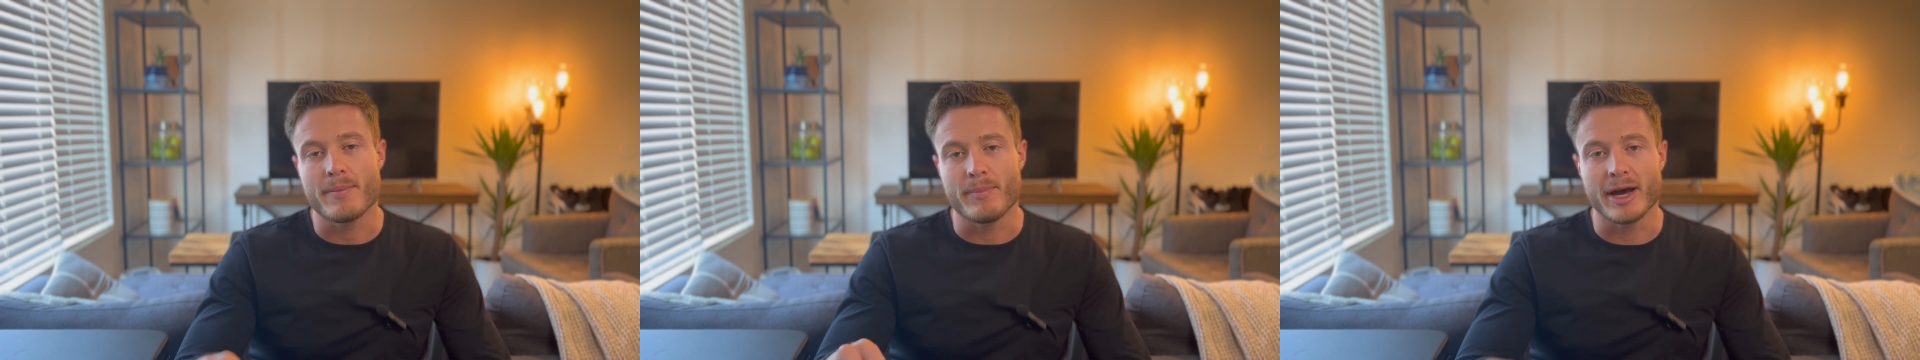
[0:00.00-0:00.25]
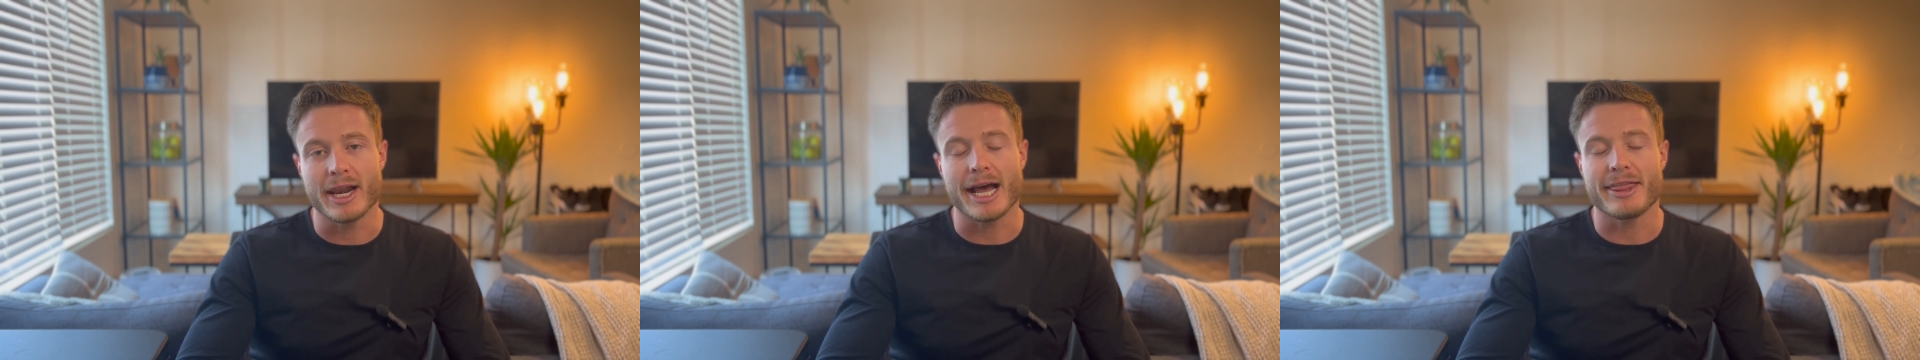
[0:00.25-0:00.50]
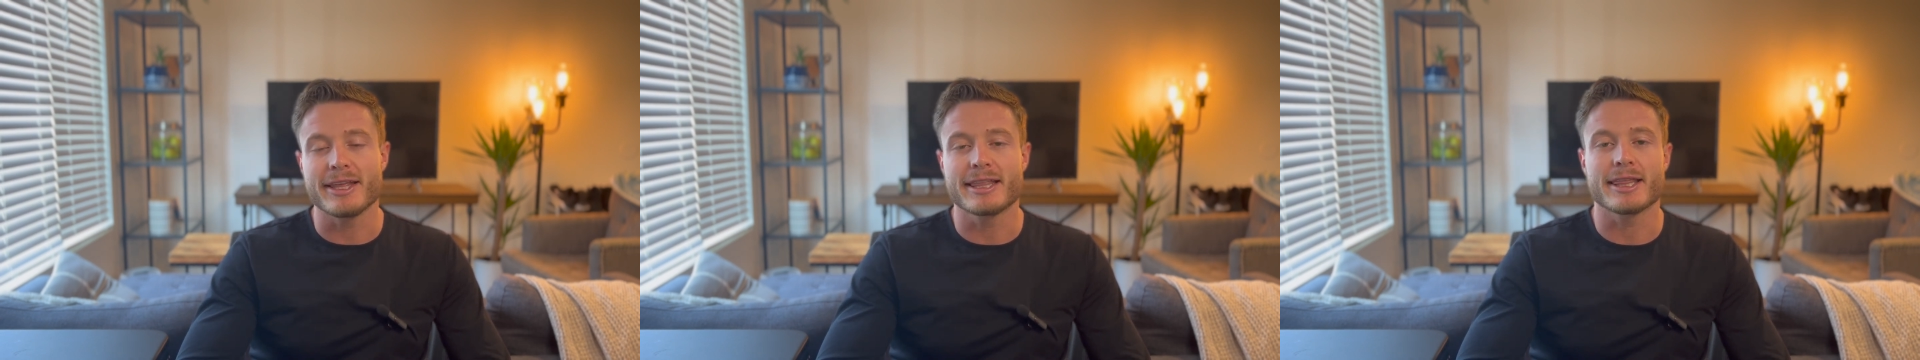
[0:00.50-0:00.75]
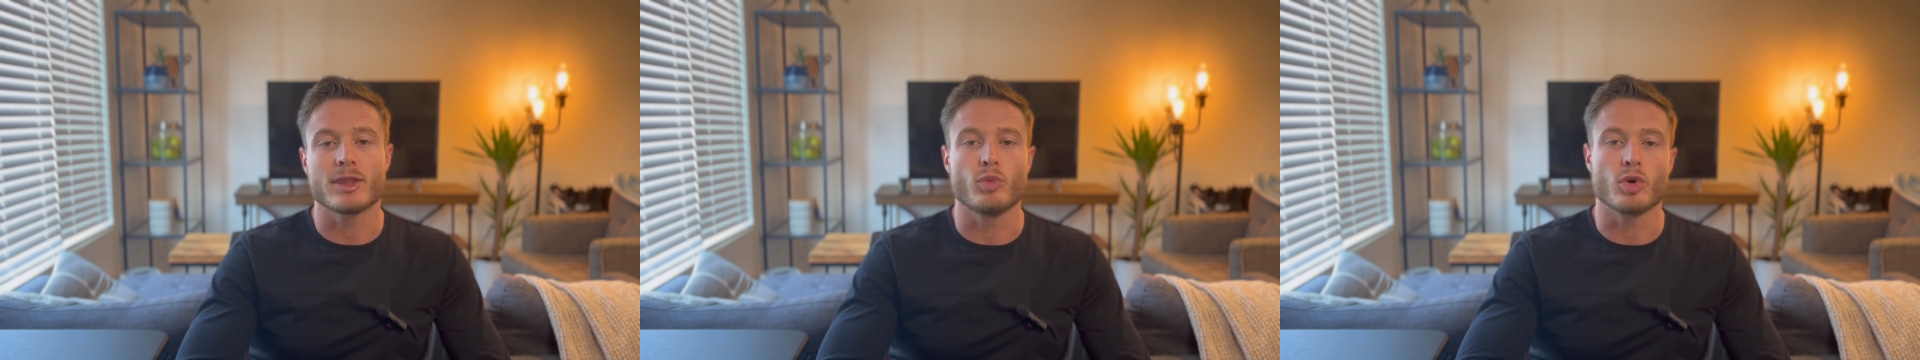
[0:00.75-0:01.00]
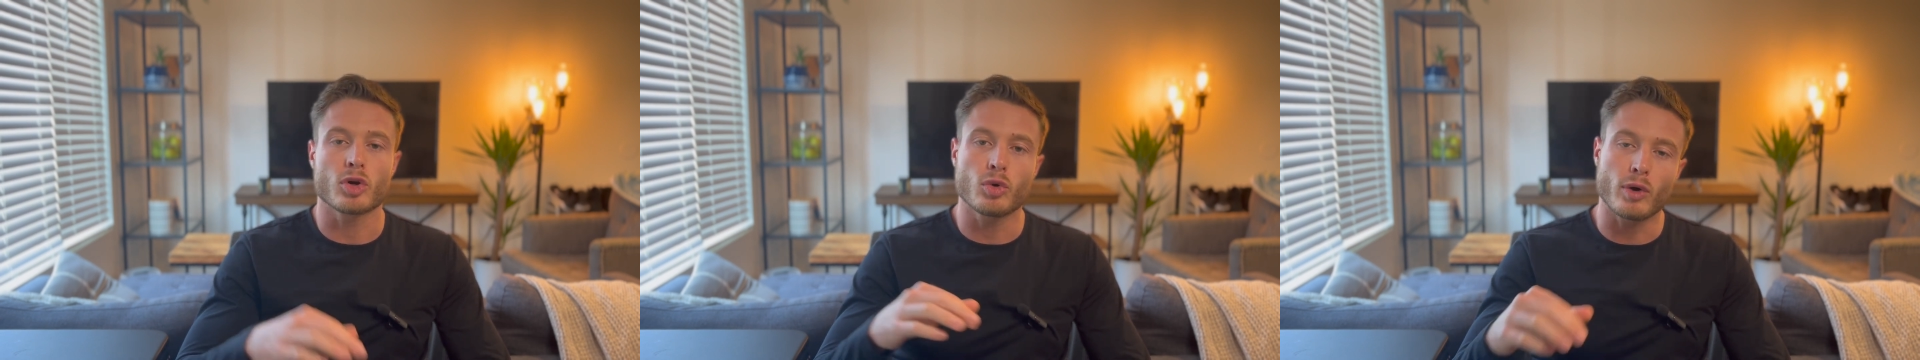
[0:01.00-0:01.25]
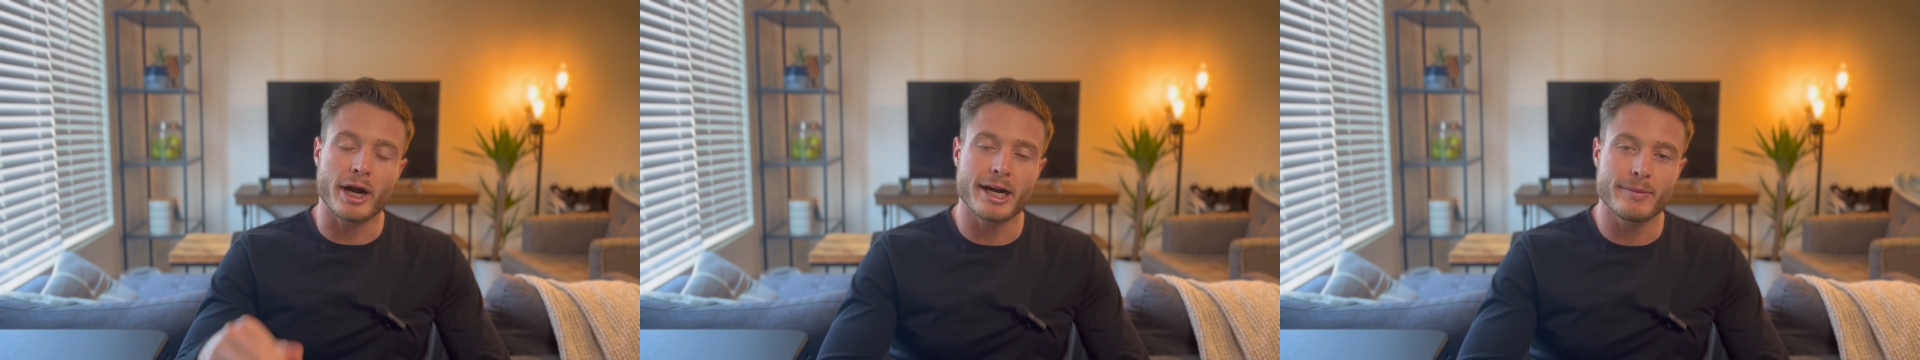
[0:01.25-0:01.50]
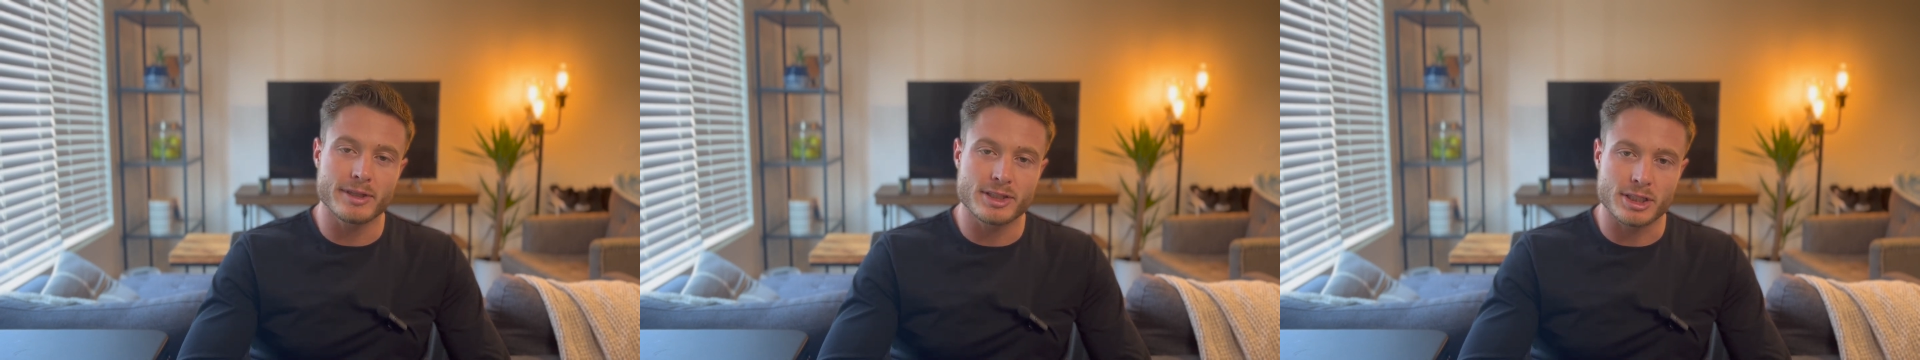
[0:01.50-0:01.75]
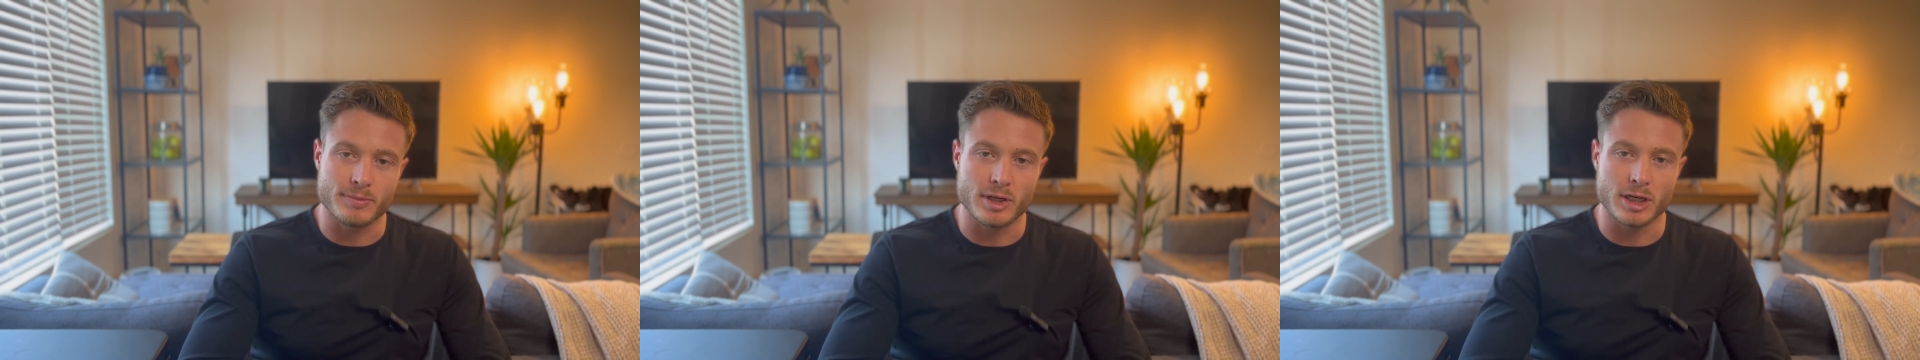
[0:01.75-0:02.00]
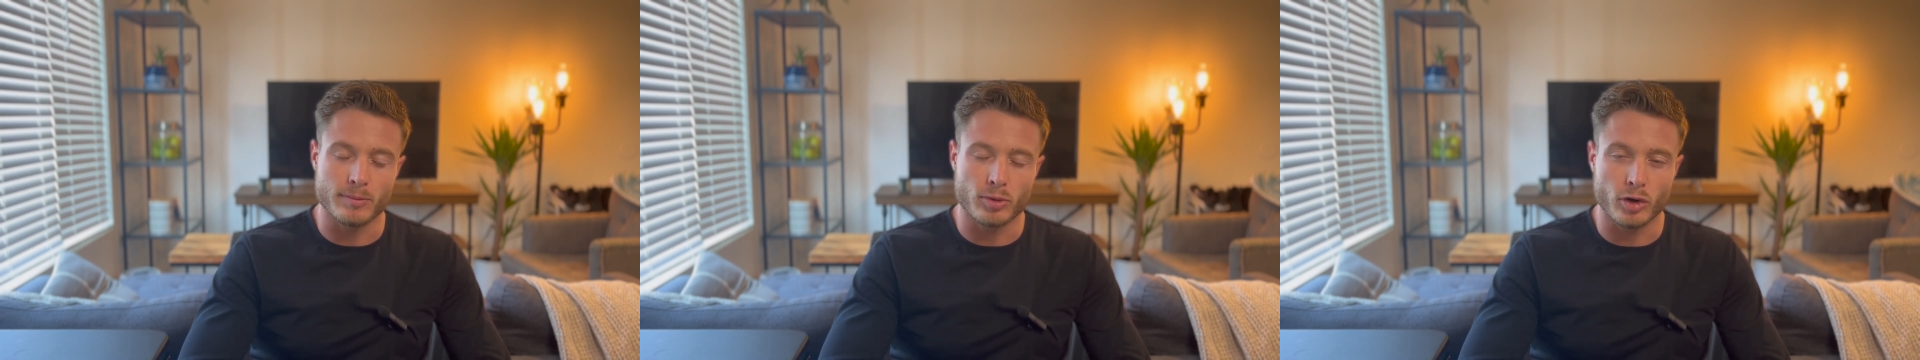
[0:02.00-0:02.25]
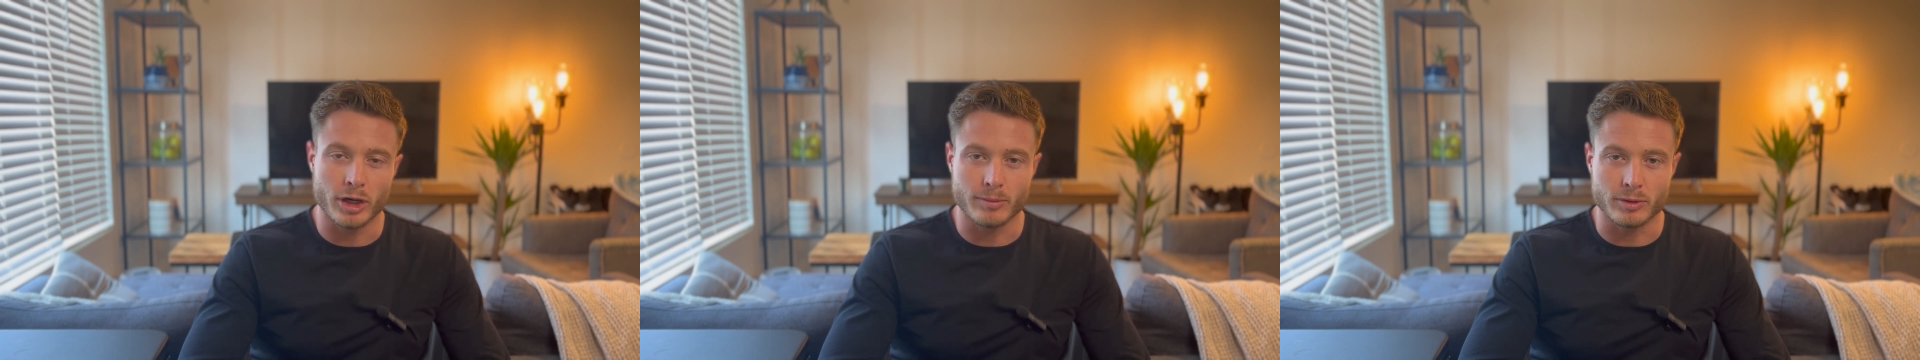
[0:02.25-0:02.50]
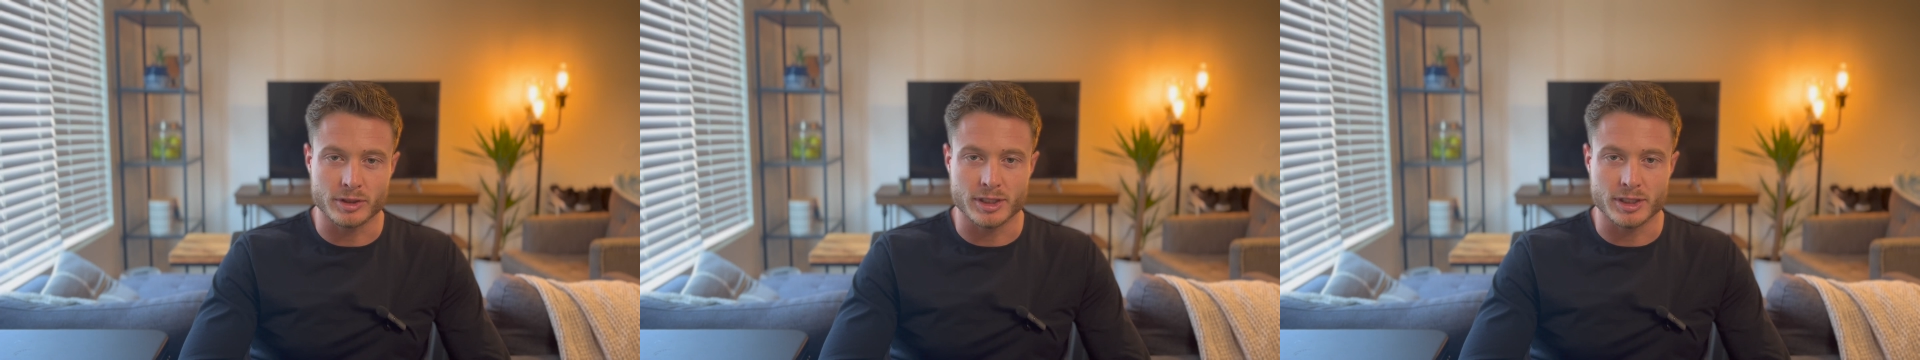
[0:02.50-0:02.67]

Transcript: but I think that the requirements to be an employable